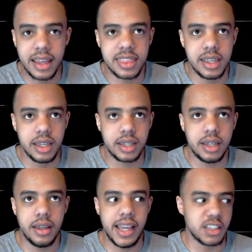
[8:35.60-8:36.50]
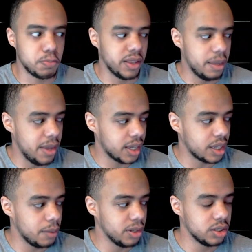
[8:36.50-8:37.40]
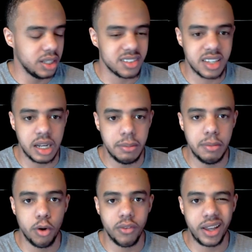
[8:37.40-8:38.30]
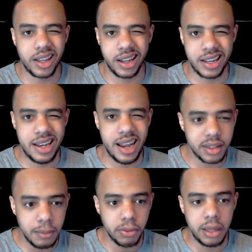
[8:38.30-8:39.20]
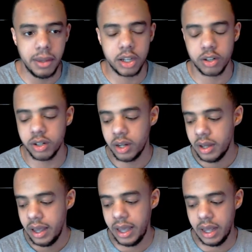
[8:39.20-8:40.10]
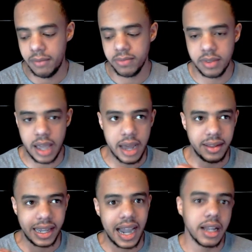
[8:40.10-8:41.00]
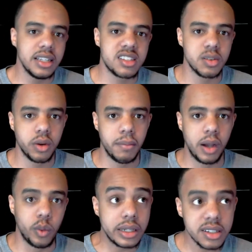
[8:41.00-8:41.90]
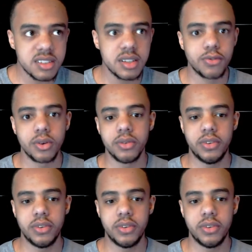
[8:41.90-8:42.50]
think his playmaking ability is going to be more of like a connecting playmaker. And that kind of leads to one of my weaknesses for